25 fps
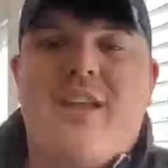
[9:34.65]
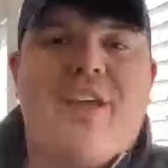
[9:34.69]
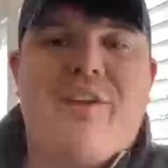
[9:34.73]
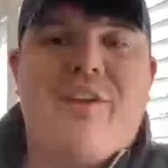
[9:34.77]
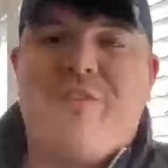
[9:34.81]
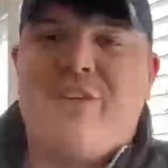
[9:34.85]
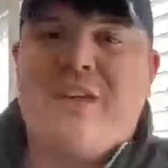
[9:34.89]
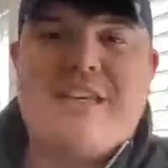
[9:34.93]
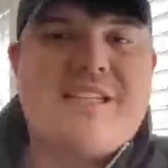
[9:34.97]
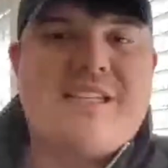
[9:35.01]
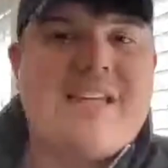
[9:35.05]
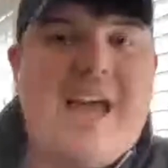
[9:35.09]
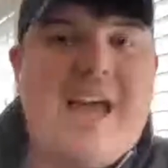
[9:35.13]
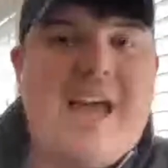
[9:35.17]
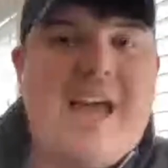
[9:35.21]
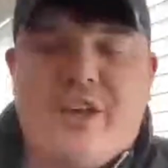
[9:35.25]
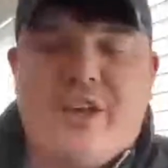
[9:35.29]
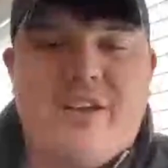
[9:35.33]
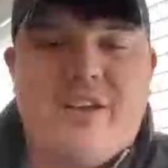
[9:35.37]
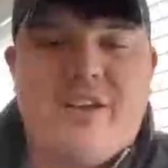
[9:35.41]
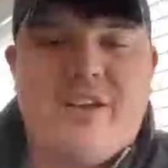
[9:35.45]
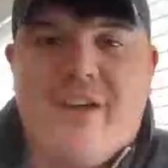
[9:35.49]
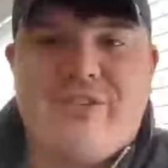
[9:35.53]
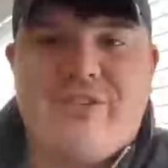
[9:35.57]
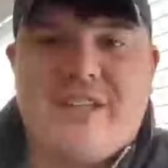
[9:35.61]
If he's not
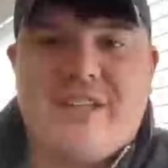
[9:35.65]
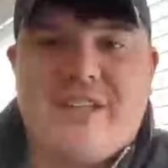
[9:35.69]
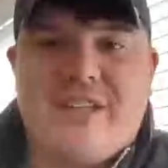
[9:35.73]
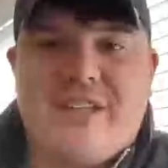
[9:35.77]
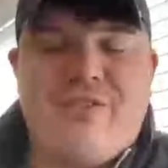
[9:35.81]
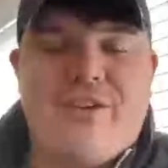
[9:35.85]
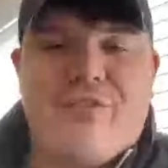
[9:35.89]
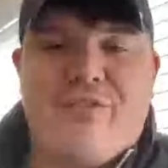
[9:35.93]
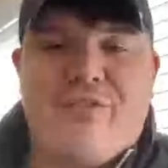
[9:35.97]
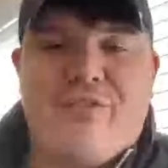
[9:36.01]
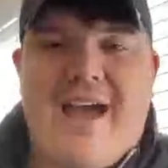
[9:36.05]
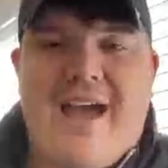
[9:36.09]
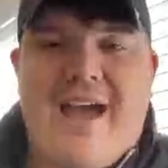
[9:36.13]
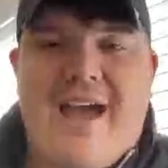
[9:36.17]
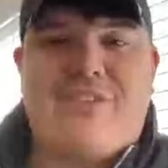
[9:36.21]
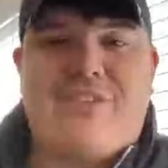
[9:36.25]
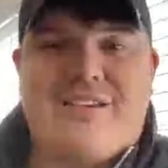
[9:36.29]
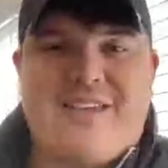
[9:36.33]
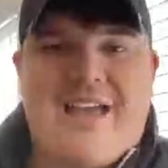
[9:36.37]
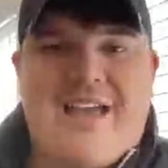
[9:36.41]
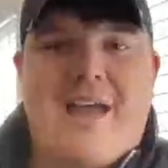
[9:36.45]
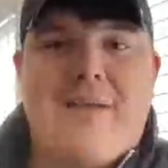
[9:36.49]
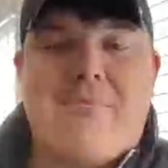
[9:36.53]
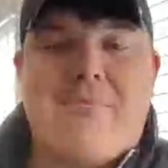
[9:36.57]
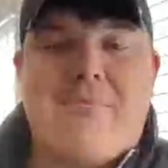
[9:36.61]
good enough to give you
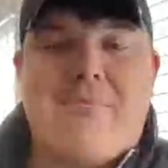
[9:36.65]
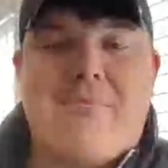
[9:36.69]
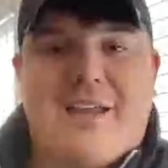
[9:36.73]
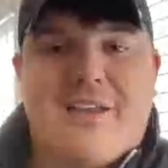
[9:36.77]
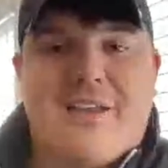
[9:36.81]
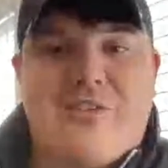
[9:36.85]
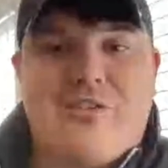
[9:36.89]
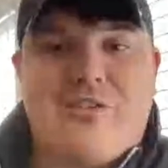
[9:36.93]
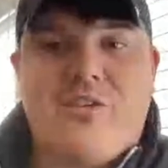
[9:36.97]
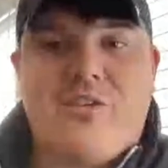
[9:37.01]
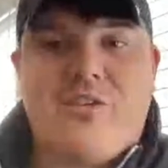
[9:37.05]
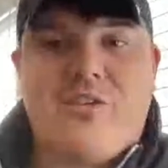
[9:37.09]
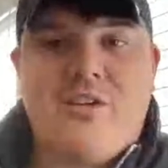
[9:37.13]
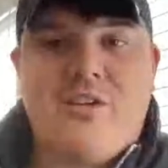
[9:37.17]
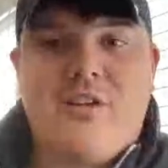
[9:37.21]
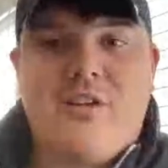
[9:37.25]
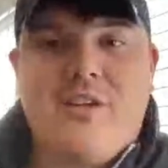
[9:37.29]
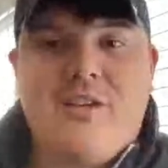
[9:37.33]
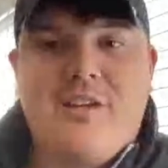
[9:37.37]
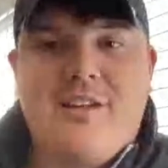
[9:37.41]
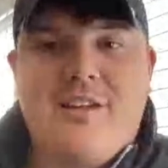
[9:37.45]
five to ten minutes,